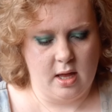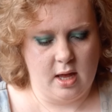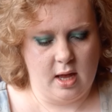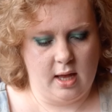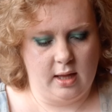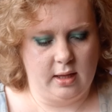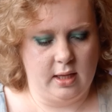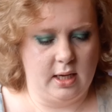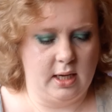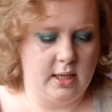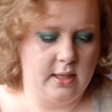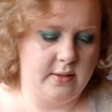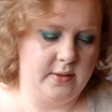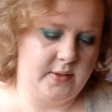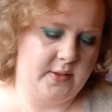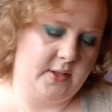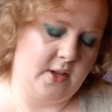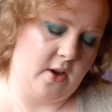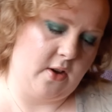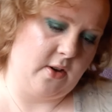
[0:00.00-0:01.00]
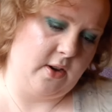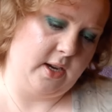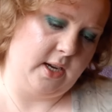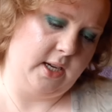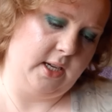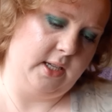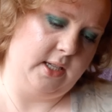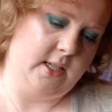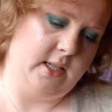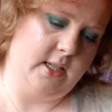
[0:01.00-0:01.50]
And then
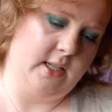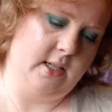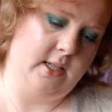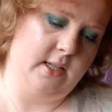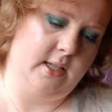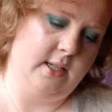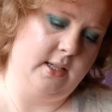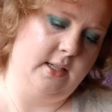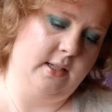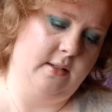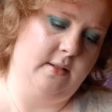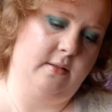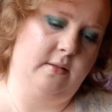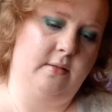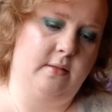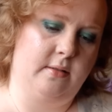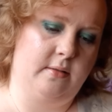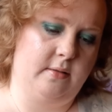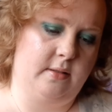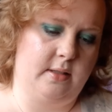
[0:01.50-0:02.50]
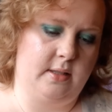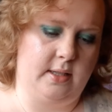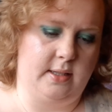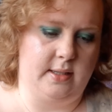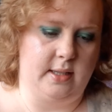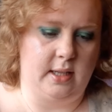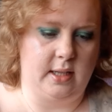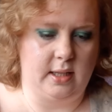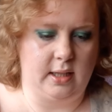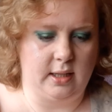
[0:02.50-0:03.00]
inside there's
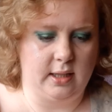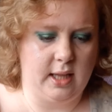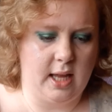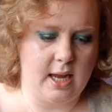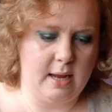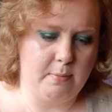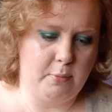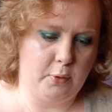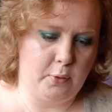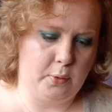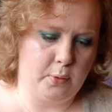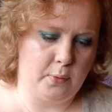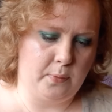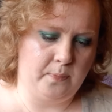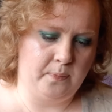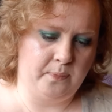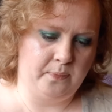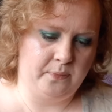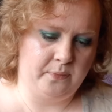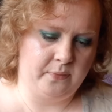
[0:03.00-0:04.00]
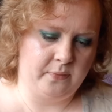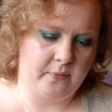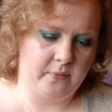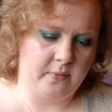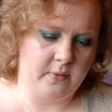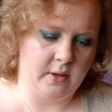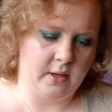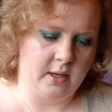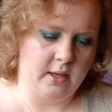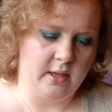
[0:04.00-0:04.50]
a little label.
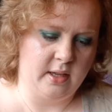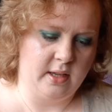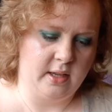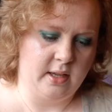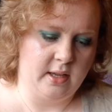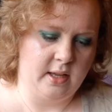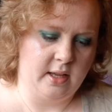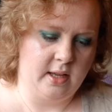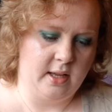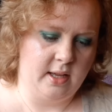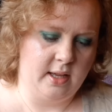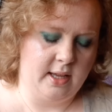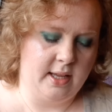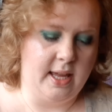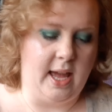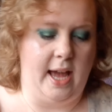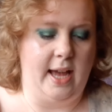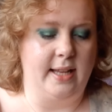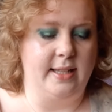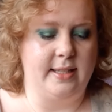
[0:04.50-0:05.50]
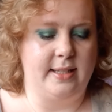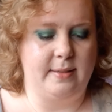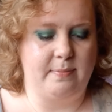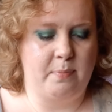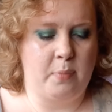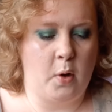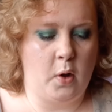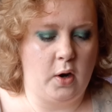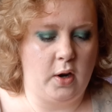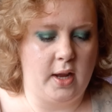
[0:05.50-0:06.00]
Yeah, it's
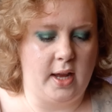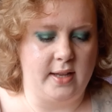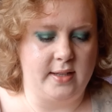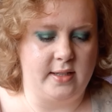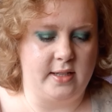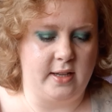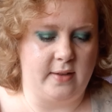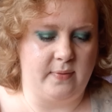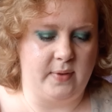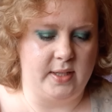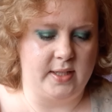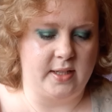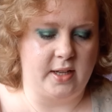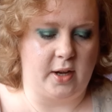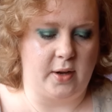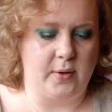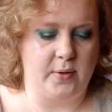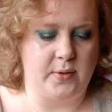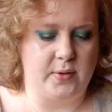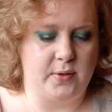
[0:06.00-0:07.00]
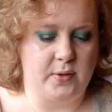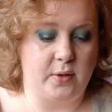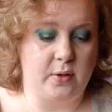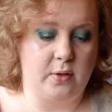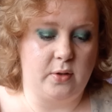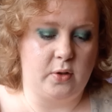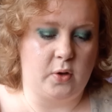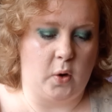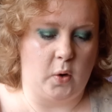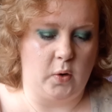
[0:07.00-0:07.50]
polyester viscose
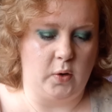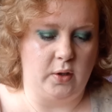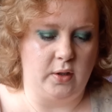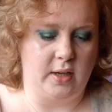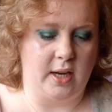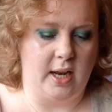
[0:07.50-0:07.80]
cotton,